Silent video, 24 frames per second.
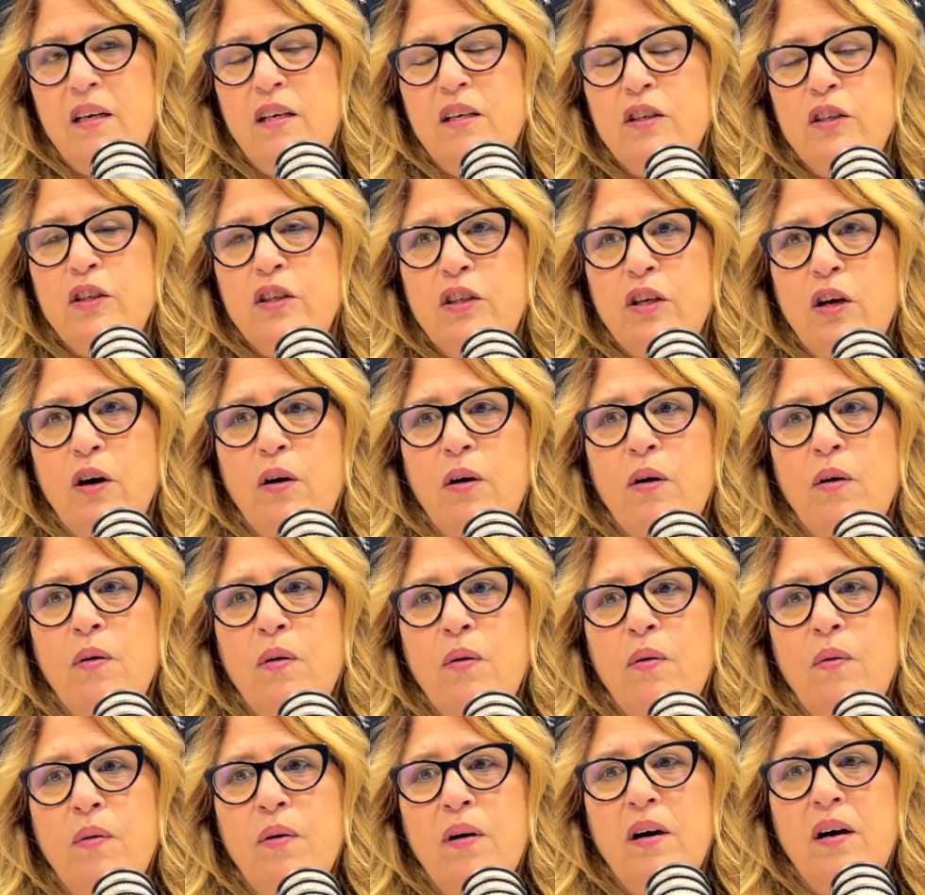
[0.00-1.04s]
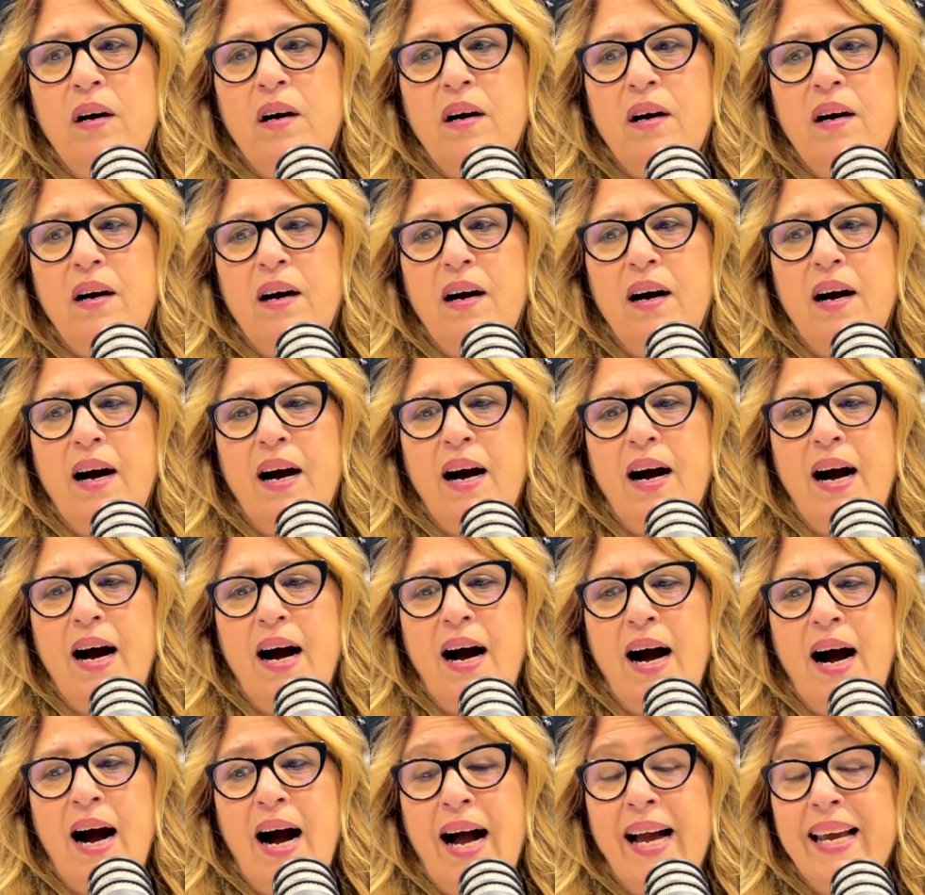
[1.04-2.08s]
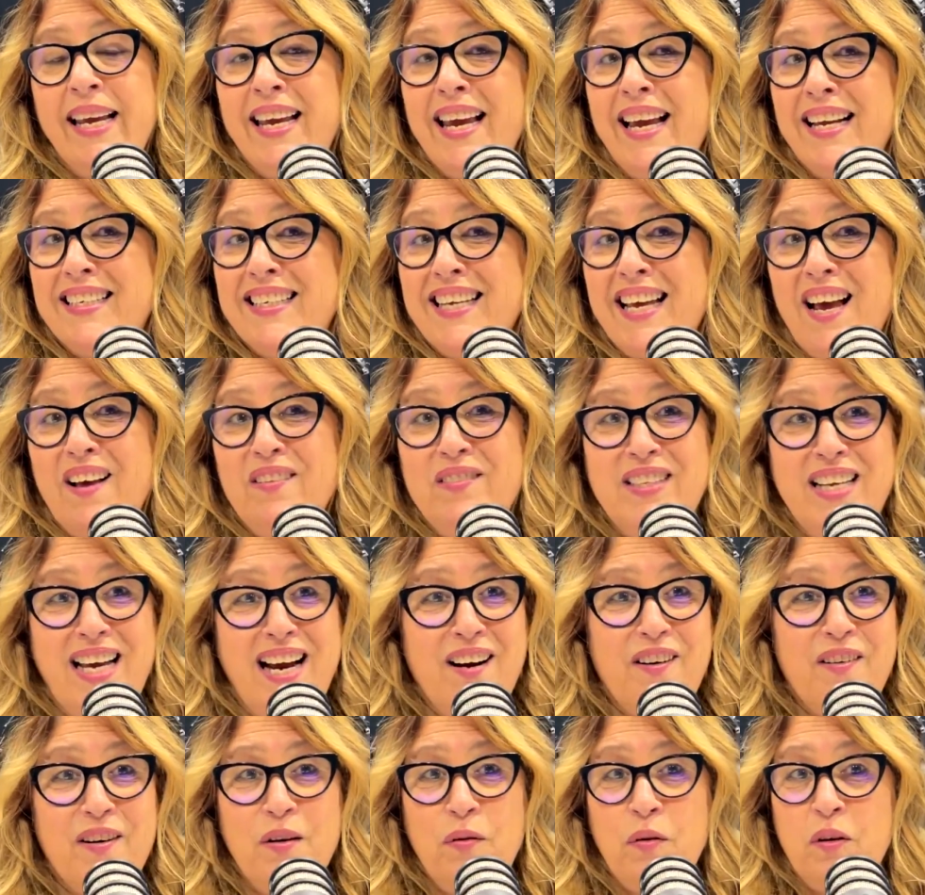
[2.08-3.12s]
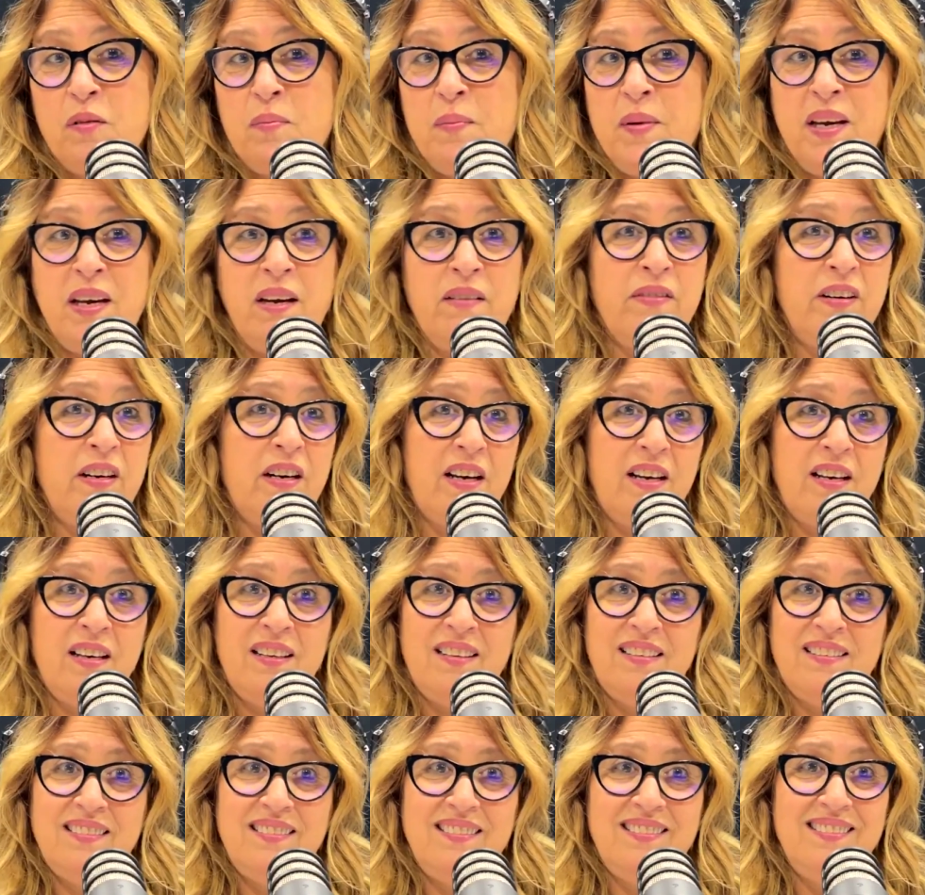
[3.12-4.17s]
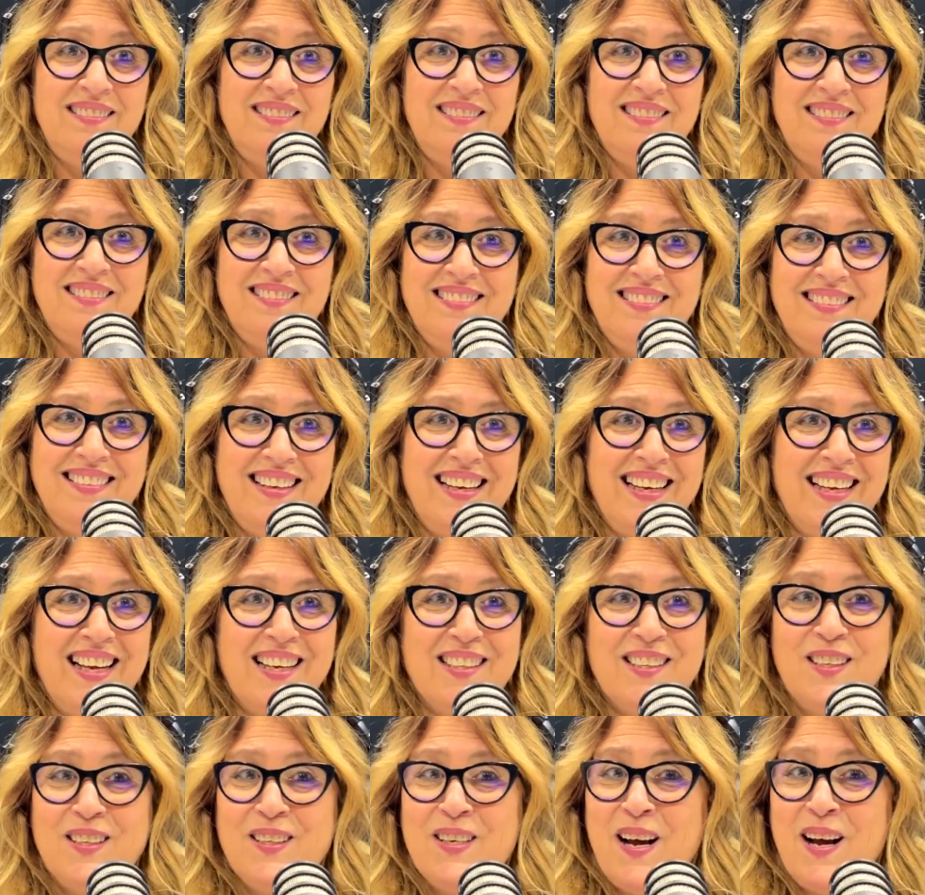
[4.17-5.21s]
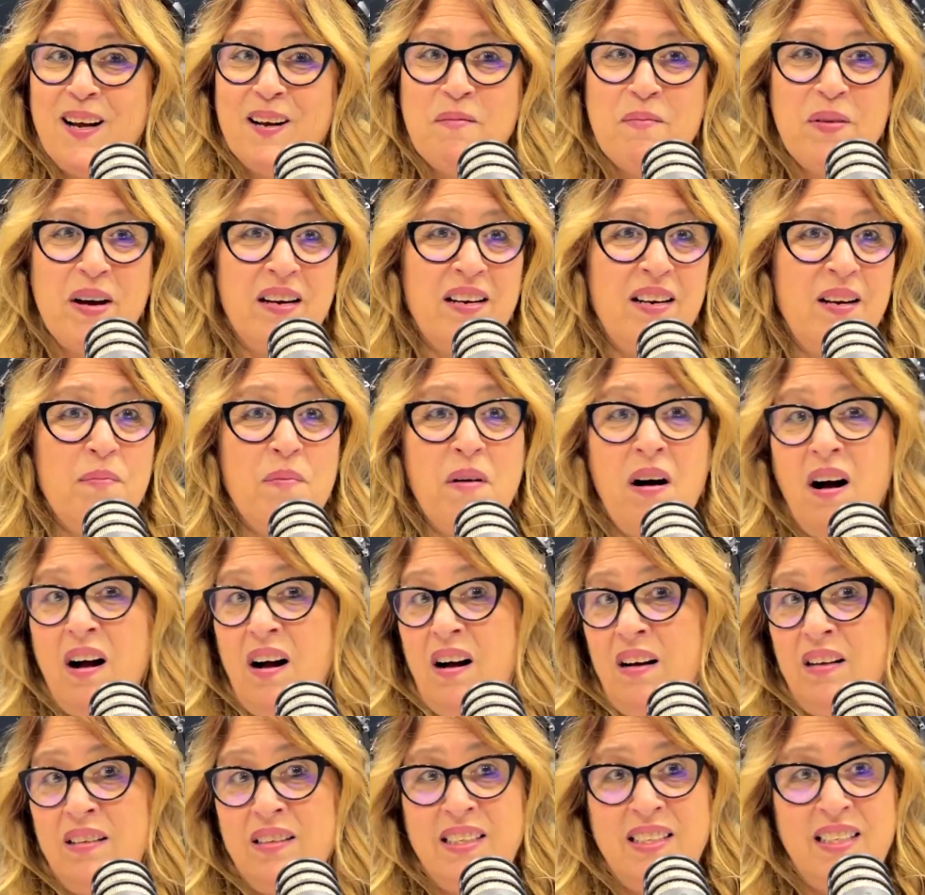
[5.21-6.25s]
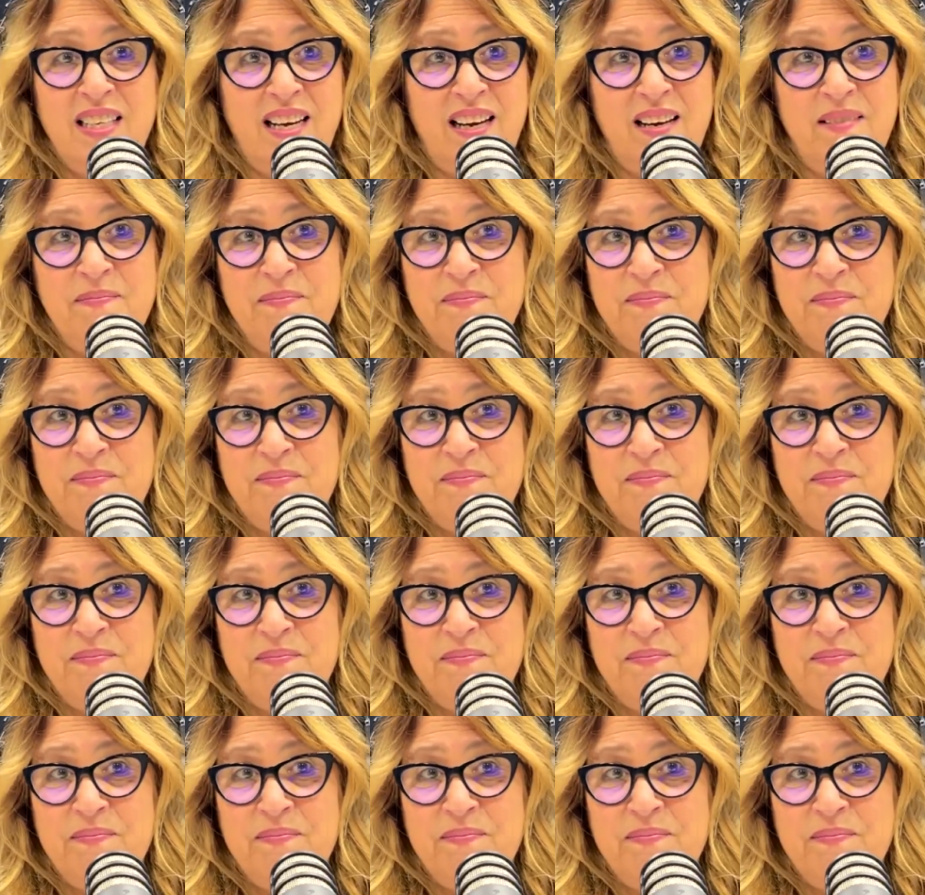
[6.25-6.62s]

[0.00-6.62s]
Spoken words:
So I get to have Zachary with me every day. Yeah. I get to talk about him all the time.